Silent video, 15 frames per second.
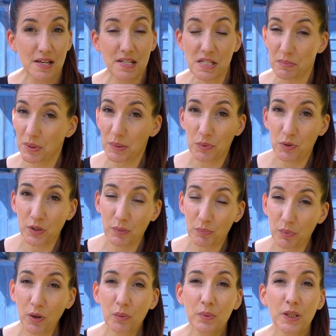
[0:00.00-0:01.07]
Some people can
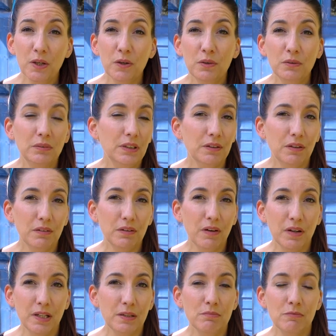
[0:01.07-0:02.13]
probably go,
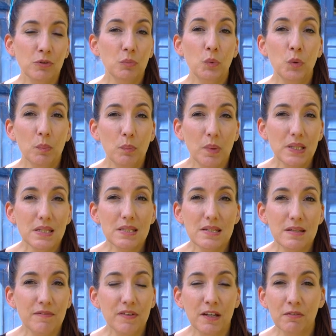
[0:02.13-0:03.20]
9 or more
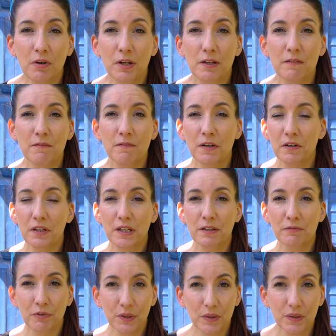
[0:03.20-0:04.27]
months if they ride it very
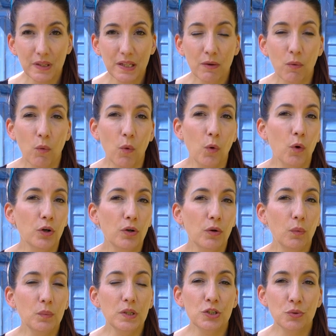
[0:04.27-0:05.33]
infrequently or
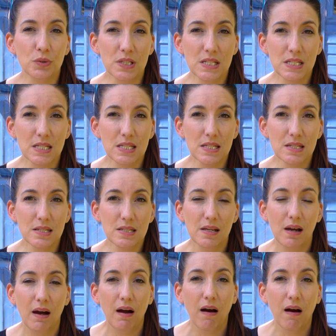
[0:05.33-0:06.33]
only short distances.